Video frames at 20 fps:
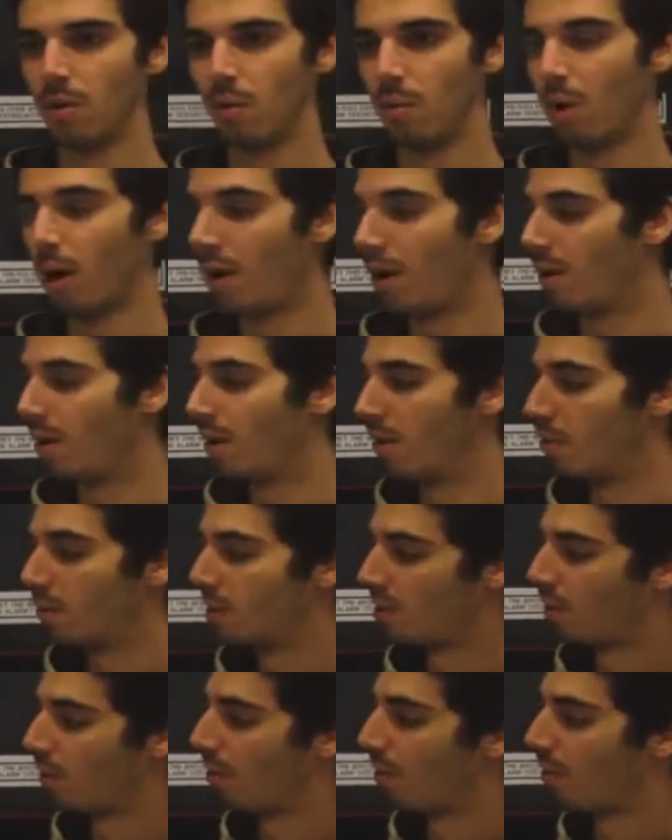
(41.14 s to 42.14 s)
where it was
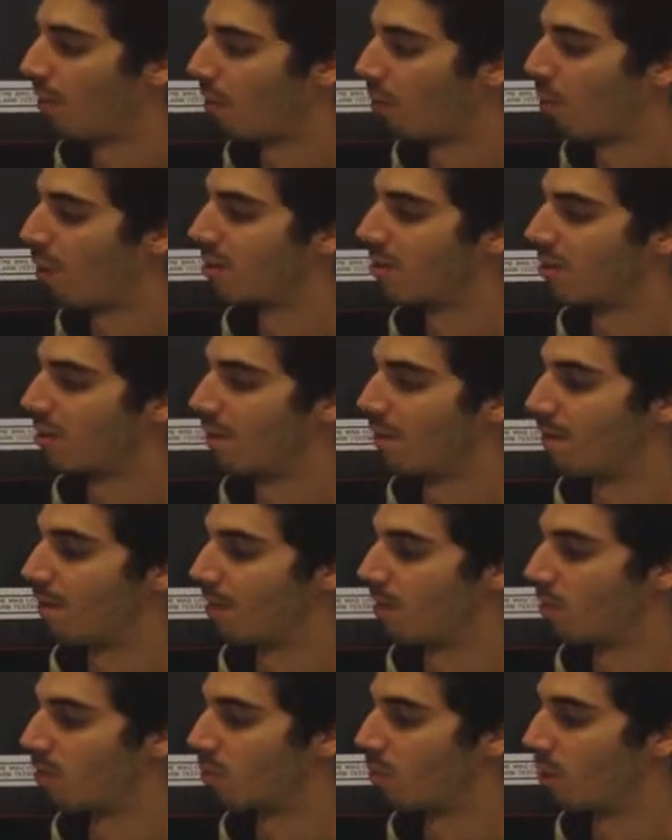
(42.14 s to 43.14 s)
shown that there was a
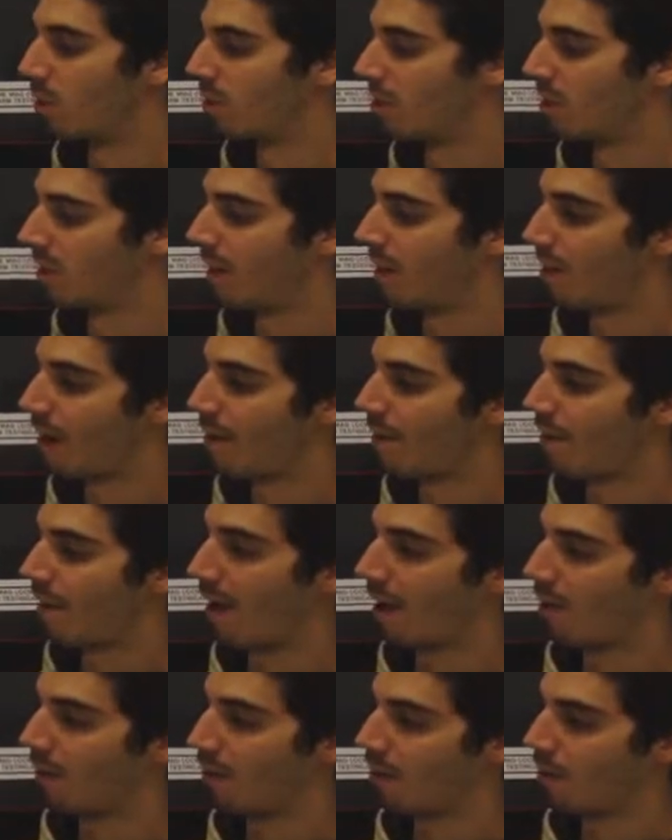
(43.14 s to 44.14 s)
difference where
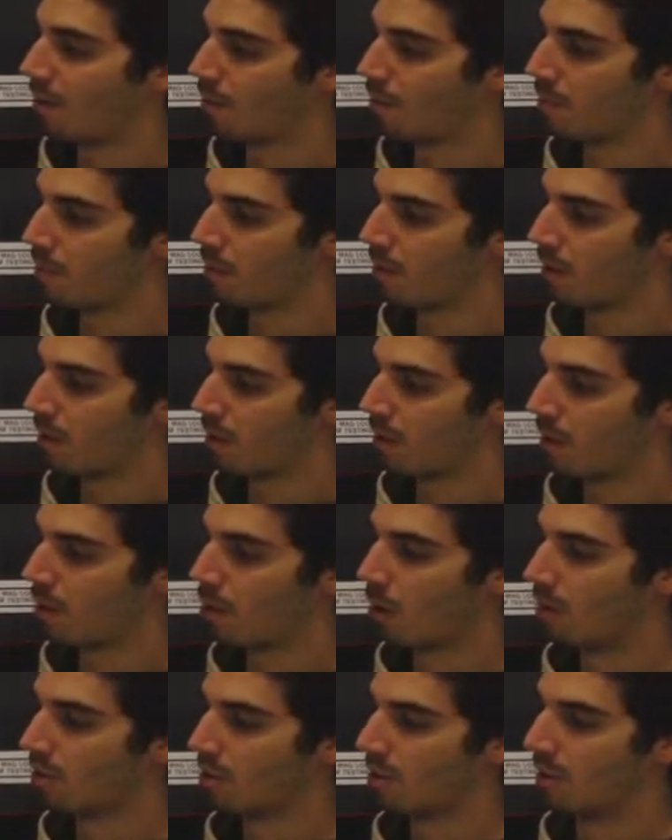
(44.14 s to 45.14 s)
TNF-alpha
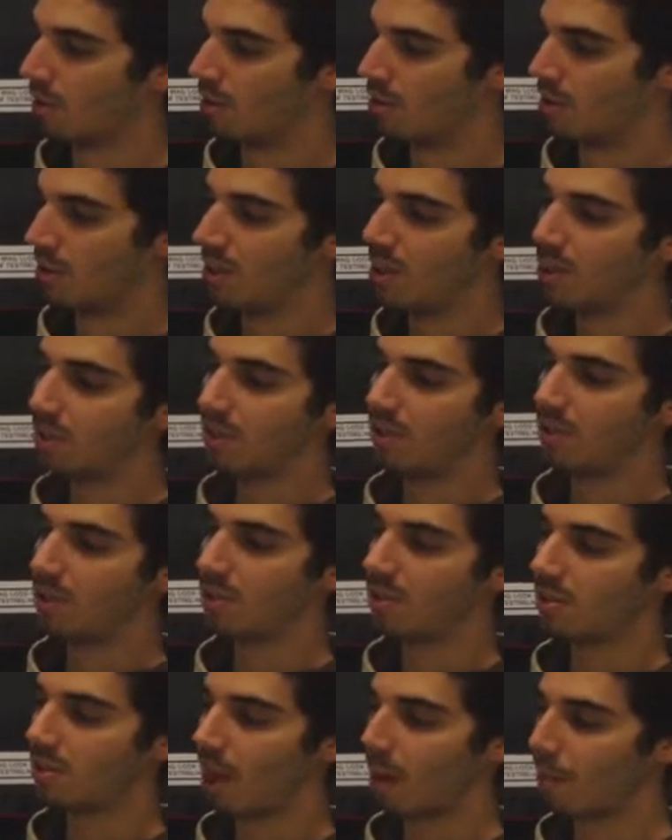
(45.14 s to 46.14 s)
caused a
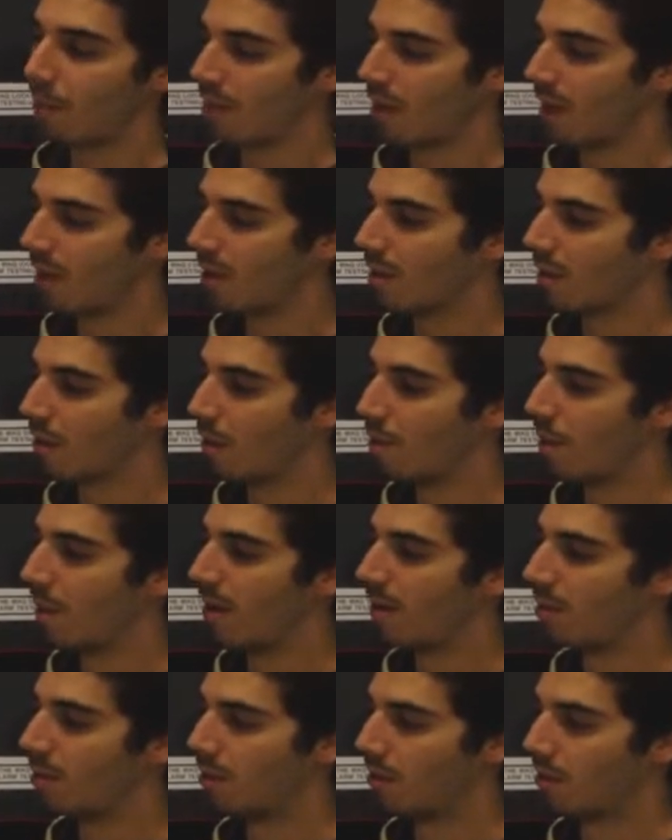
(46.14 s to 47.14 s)
decreased uptake
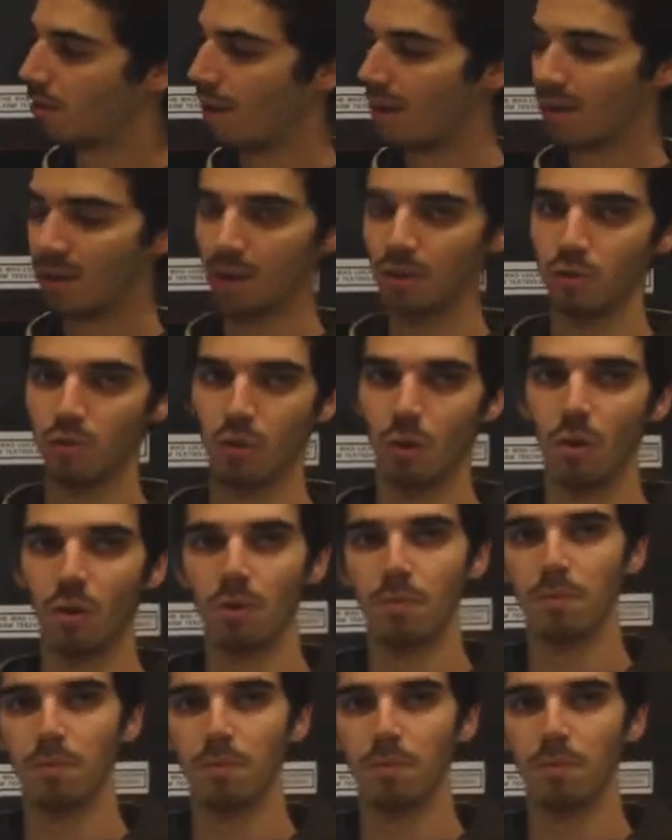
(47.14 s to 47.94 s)
compared to the red control.